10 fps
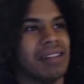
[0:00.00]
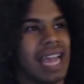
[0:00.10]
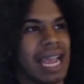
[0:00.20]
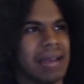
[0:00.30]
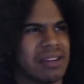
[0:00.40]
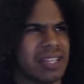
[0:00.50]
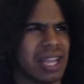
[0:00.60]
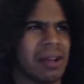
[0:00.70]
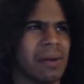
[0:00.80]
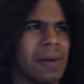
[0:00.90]
And she's
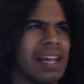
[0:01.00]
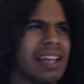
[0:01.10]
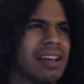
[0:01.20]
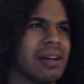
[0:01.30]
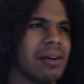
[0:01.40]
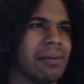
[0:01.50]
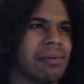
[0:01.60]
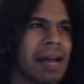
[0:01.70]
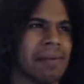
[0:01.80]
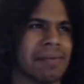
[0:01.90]
like, what?
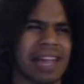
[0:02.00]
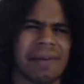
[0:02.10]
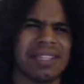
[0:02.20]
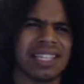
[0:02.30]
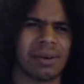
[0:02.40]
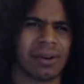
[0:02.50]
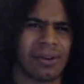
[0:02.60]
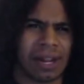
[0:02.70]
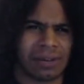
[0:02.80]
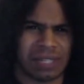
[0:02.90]
Well, that wasn't the
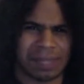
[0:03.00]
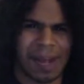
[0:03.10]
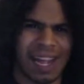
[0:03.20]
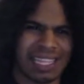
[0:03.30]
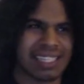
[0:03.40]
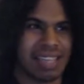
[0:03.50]
correct response.